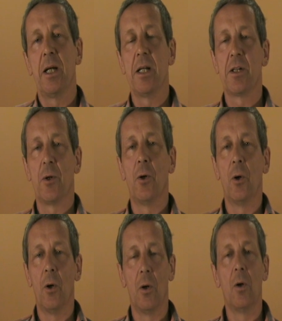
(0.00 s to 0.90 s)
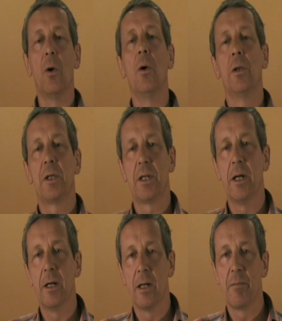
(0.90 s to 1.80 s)
lanes all the
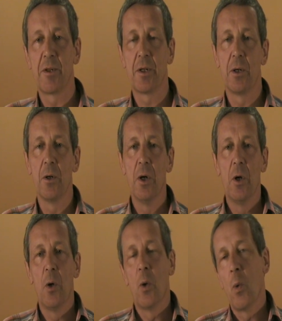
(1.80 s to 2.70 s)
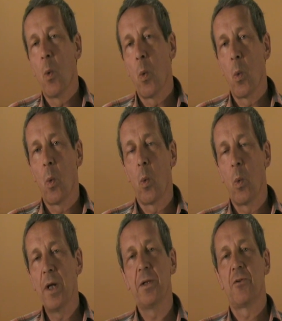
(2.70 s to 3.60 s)
time, so
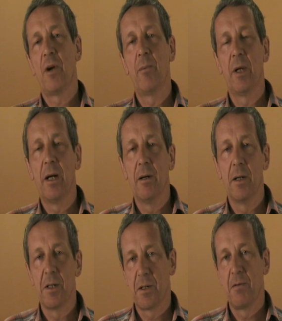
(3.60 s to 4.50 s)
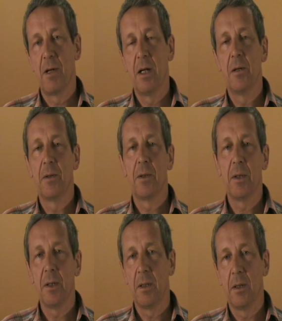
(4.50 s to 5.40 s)
when the trouble areas around
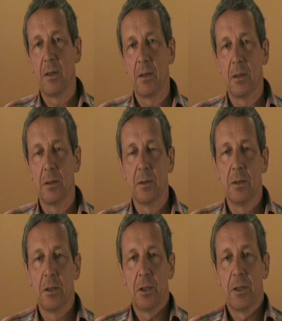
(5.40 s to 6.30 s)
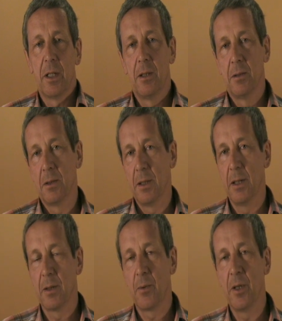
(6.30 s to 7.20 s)
the Jean Talon
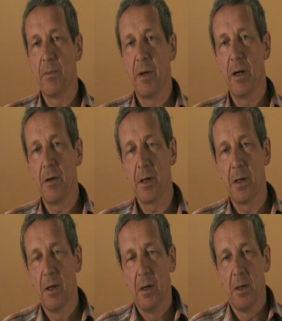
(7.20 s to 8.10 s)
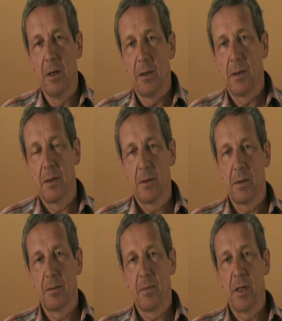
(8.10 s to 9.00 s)
and Queen Mary
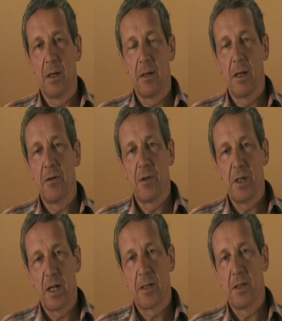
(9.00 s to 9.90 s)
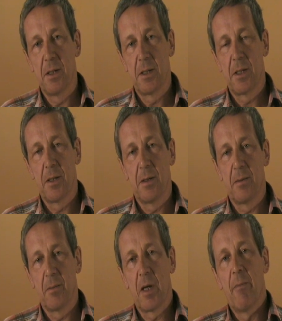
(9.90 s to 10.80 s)
entries, exits
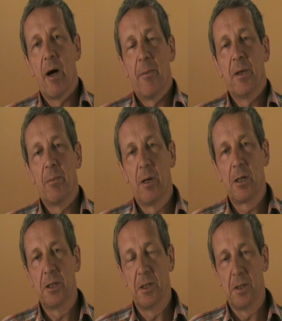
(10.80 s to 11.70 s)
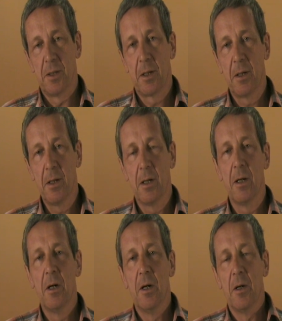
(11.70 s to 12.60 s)
come up and the blockages occur,